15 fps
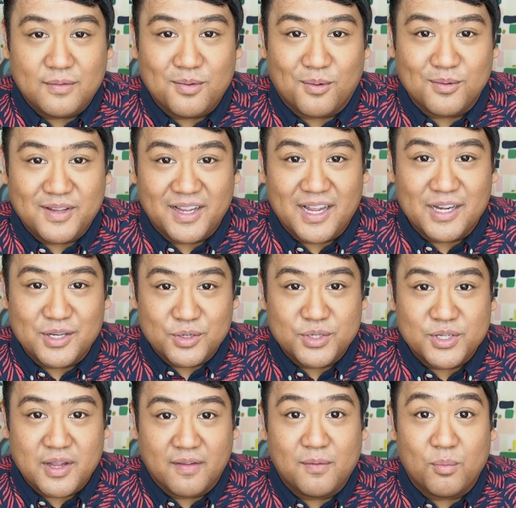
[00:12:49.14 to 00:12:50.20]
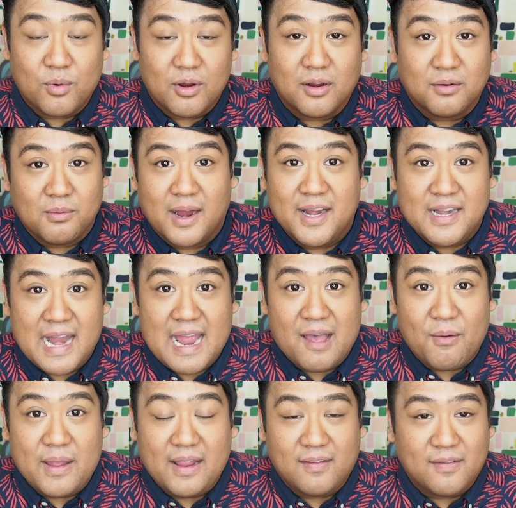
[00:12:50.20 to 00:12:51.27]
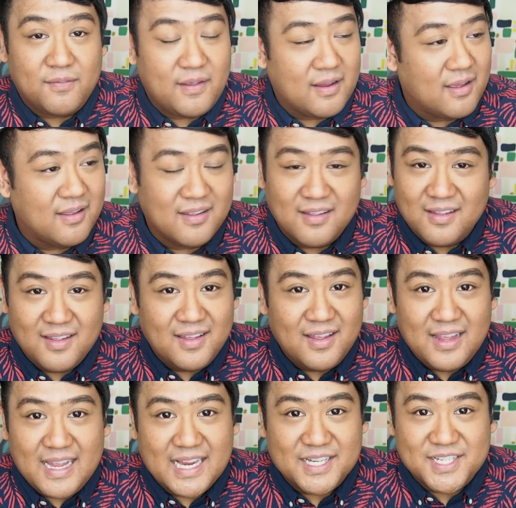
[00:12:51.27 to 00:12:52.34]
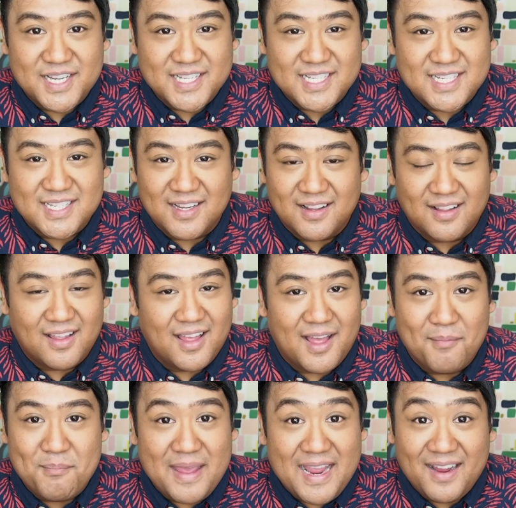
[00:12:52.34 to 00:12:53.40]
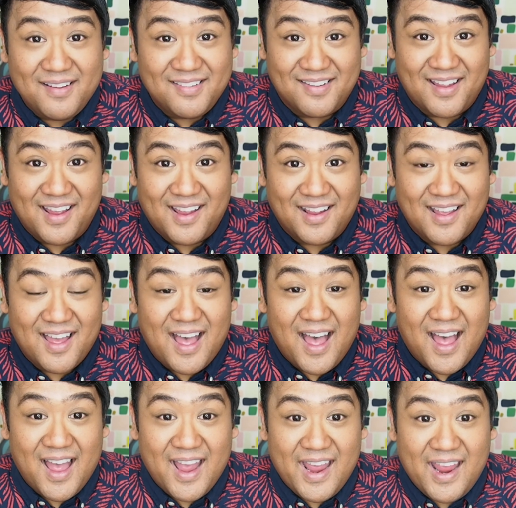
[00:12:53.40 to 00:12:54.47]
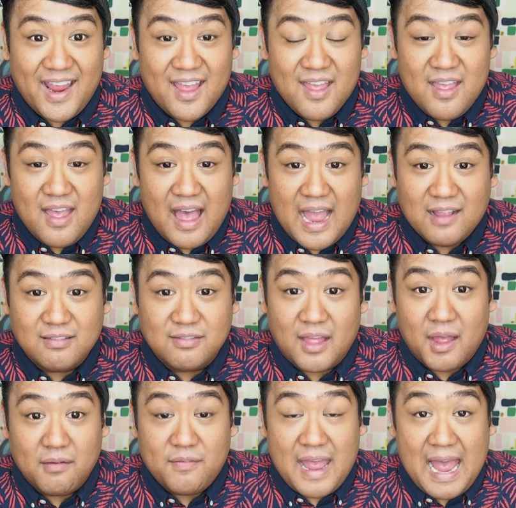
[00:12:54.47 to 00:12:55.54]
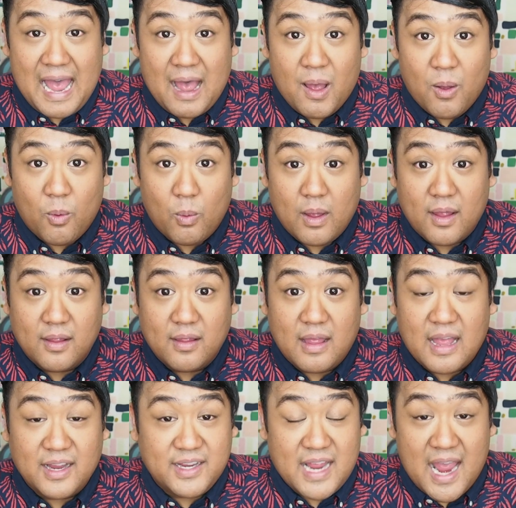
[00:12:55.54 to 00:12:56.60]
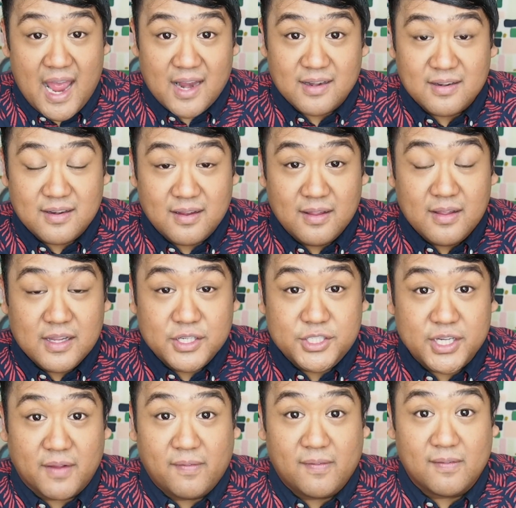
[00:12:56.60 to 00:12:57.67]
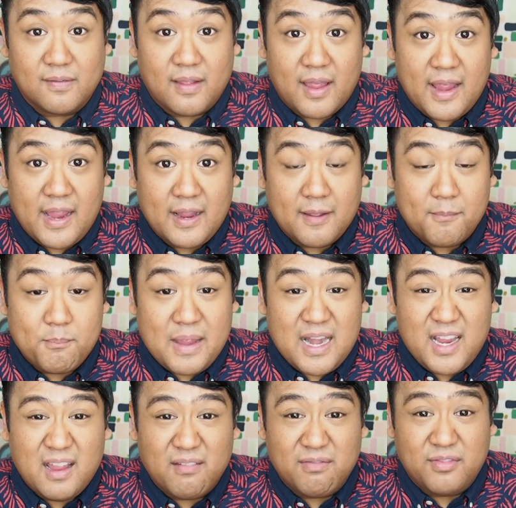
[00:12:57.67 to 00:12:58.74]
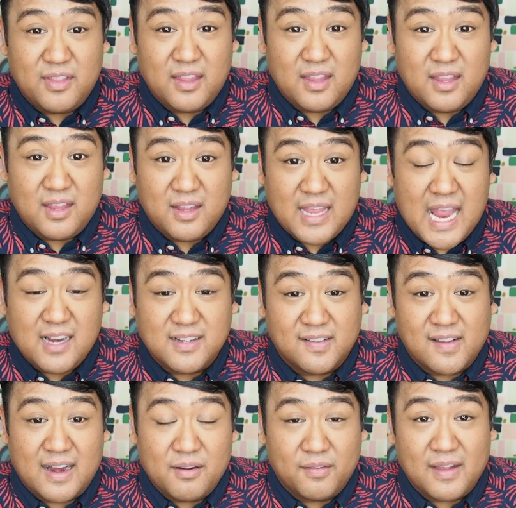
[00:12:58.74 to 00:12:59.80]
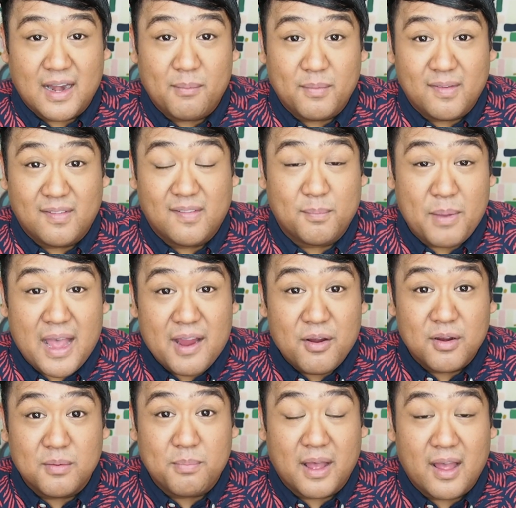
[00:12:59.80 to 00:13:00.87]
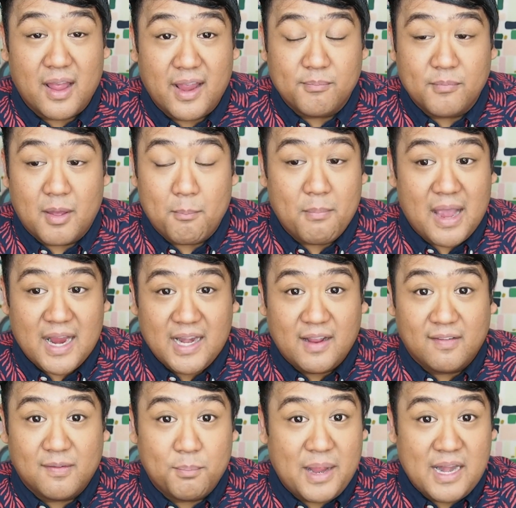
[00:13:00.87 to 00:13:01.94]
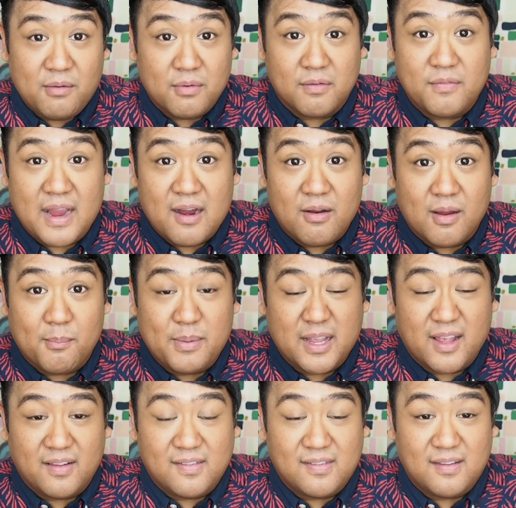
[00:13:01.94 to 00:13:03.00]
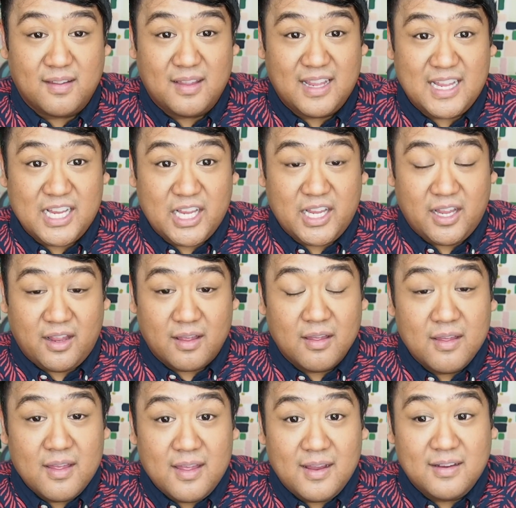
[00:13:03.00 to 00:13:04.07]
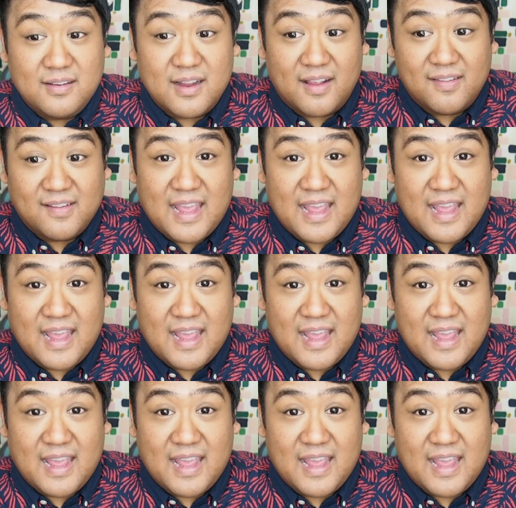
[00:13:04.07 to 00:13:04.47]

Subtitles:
Tortik Annuchka's work right now. It's just amazing. I love how, again, just like many of the cake designers that I'm inspired by, minus Benny Rivera, because he does